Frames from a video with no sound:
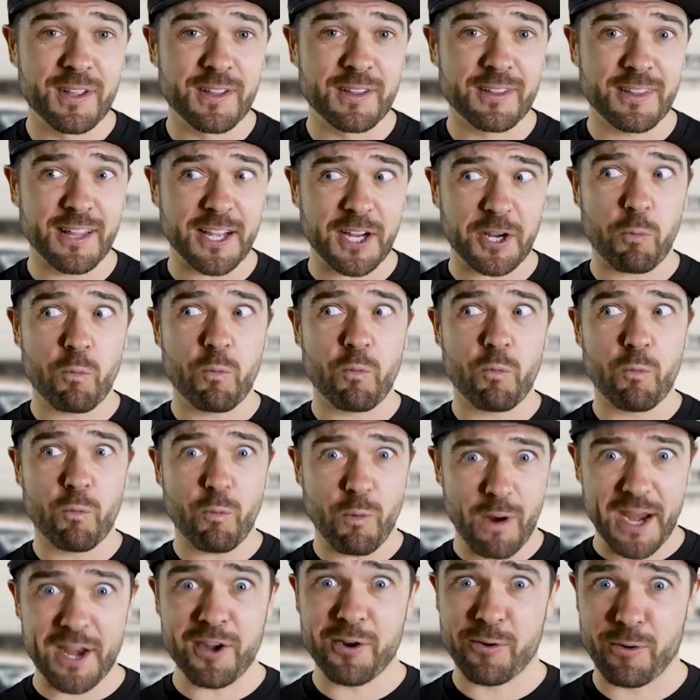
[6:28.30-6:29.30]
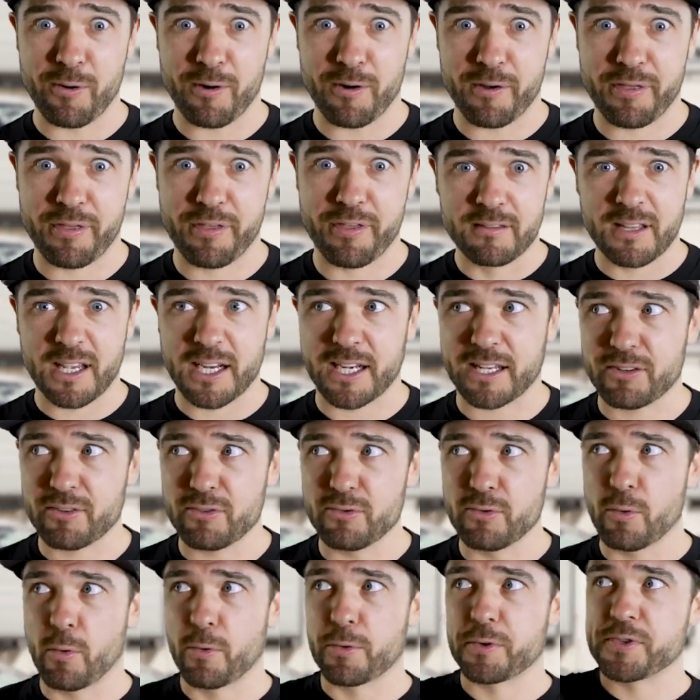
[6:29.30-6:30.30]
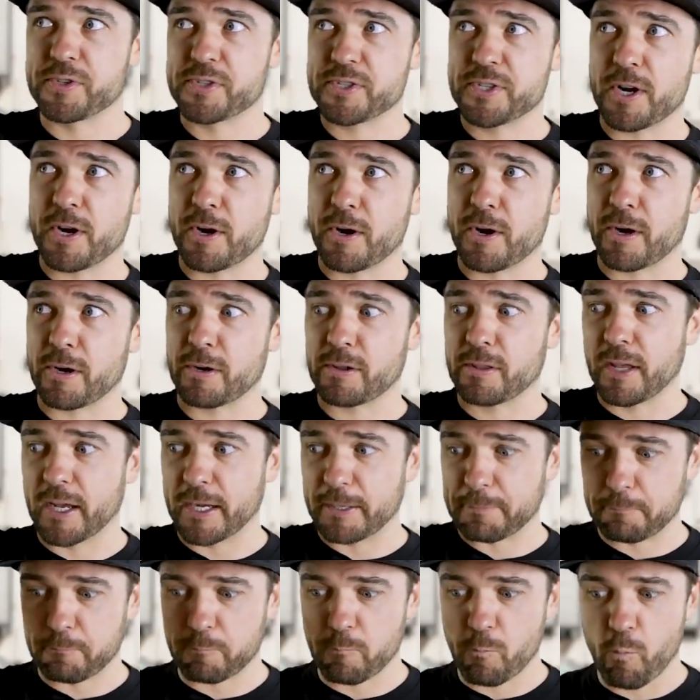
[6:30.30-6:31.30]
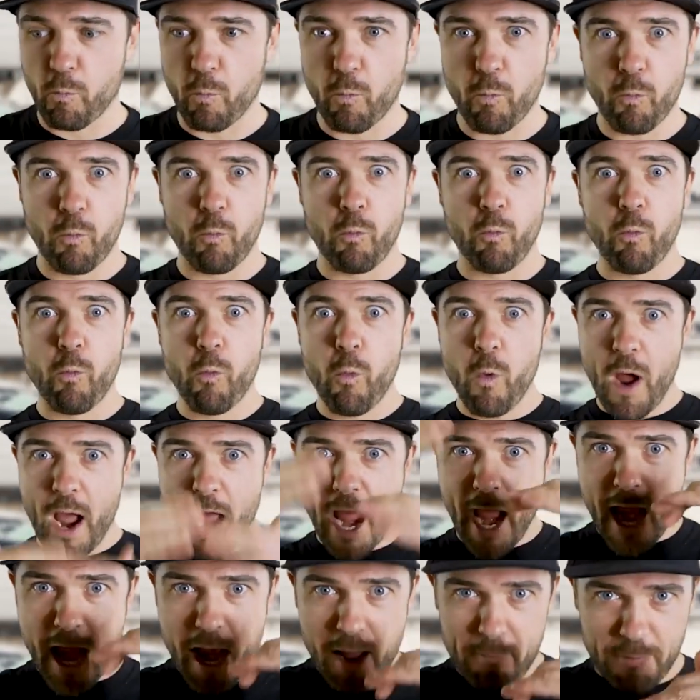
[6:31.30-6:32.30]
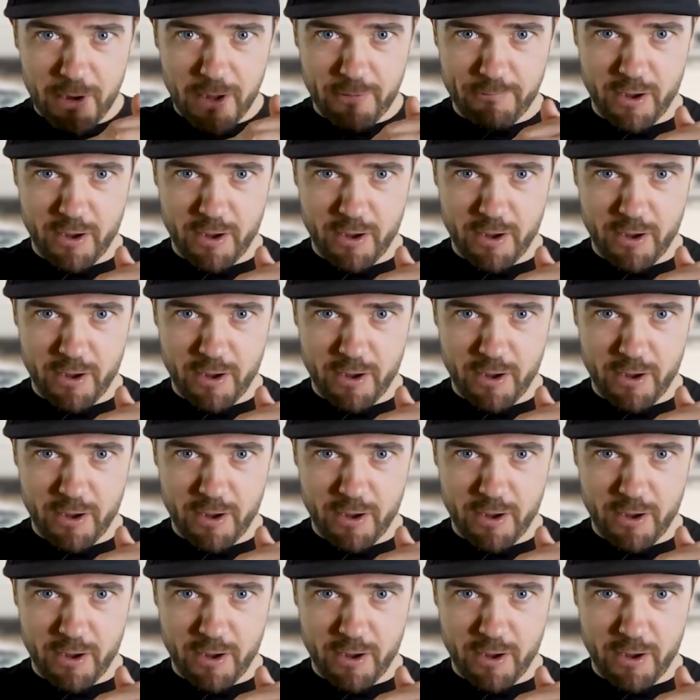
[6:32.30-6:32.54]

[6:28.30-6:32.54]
Like way north, like North Star, like way above